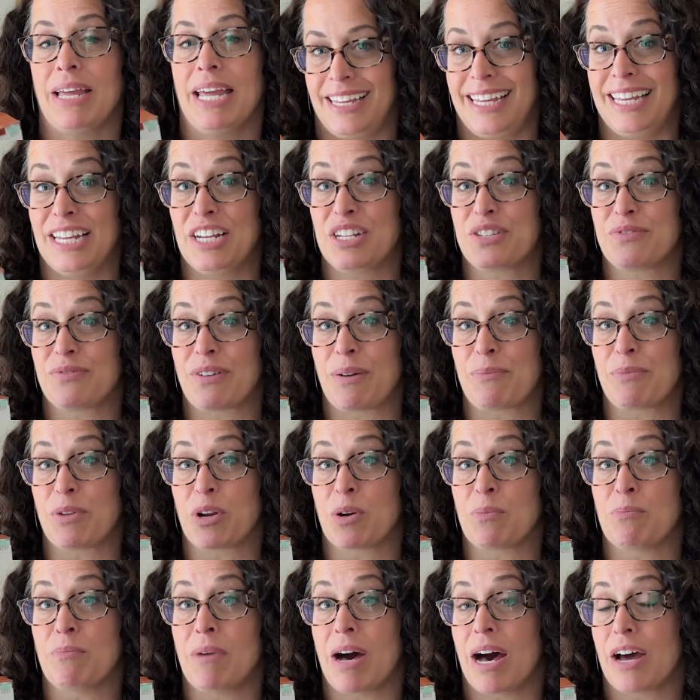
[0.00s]
It is from
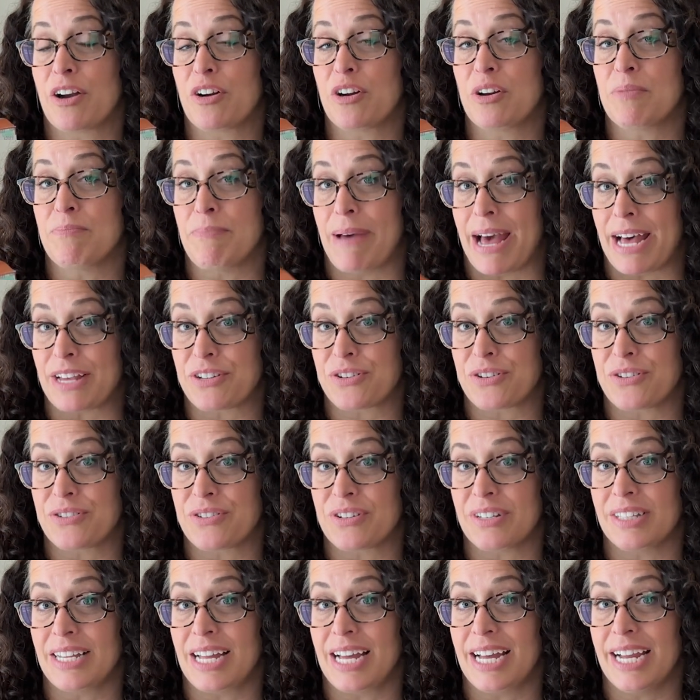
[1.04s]
their Modern
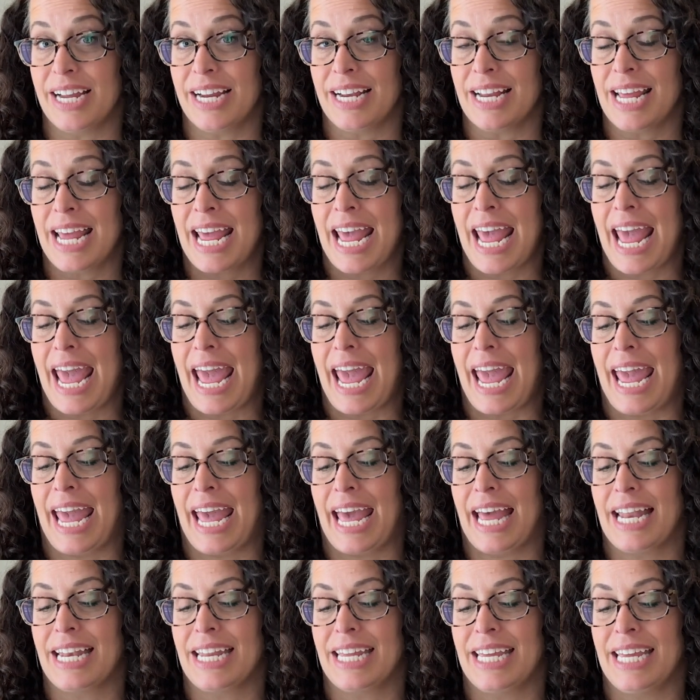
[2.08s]
Masters line,
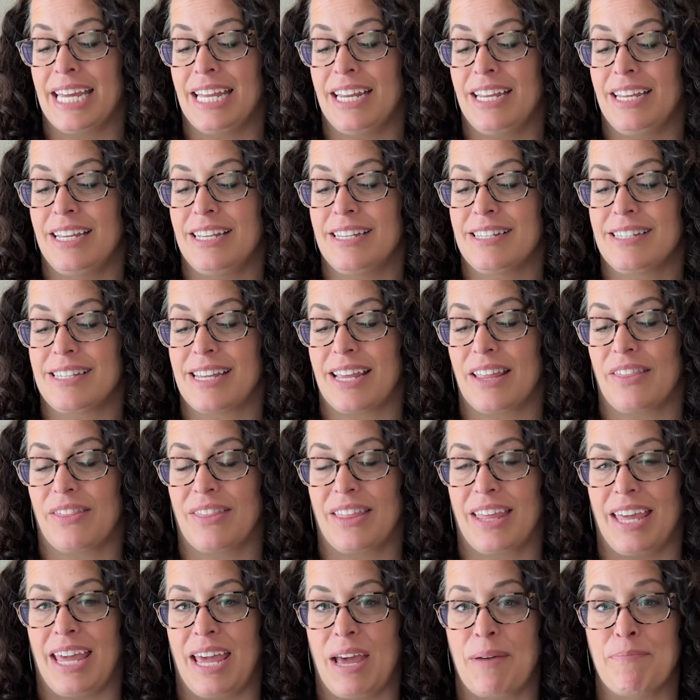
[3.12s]
and it is
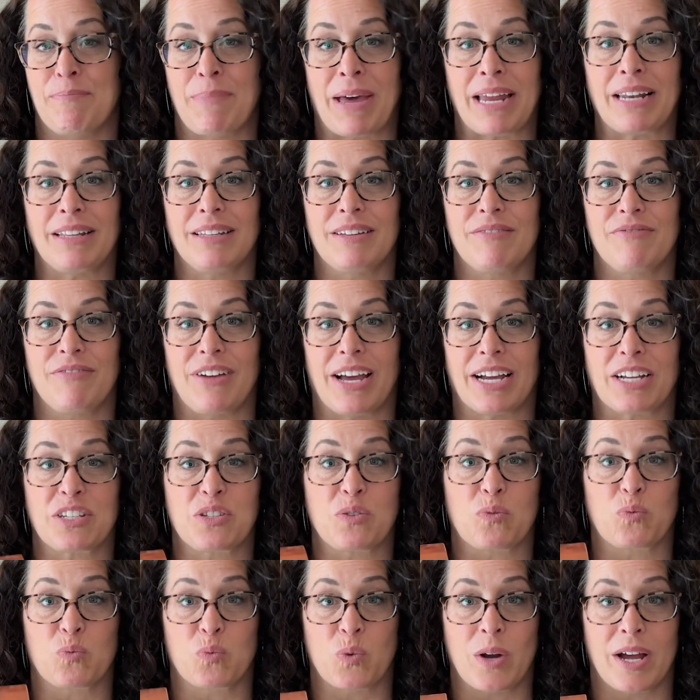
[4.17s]
the Metal Effects
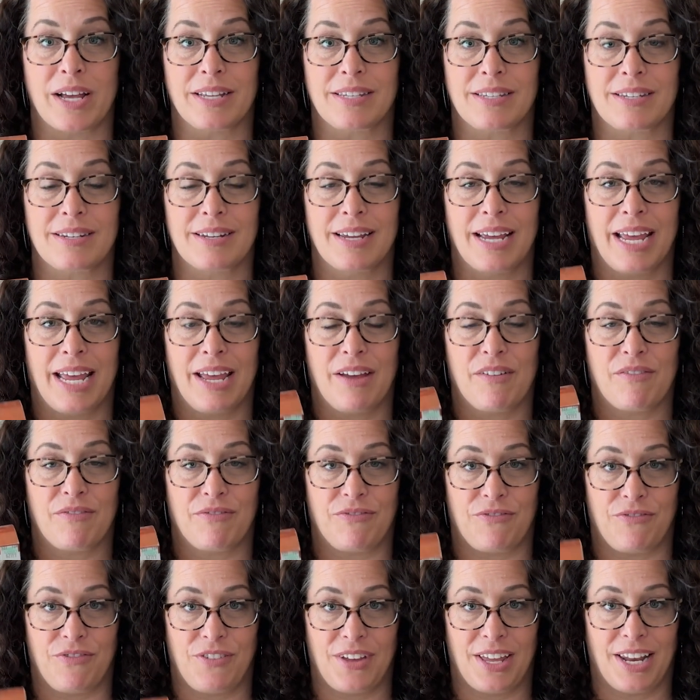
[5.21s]
Rust
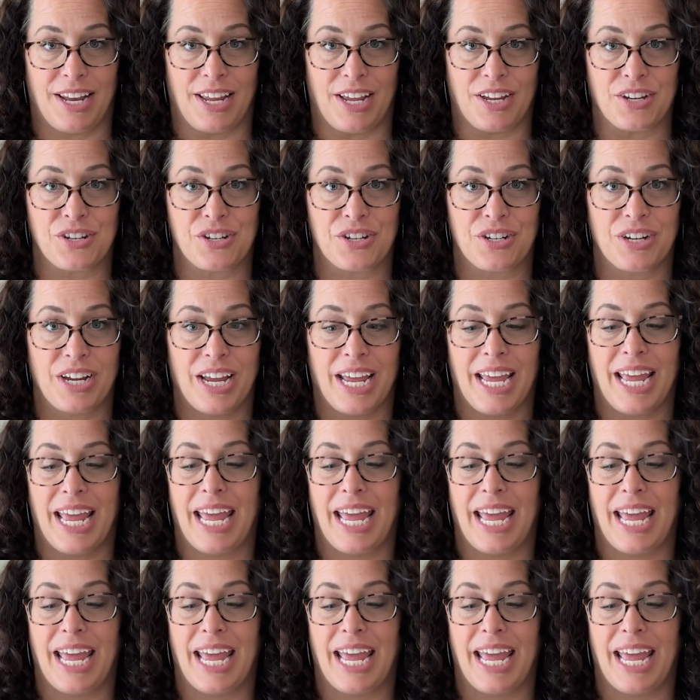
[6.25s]
finish.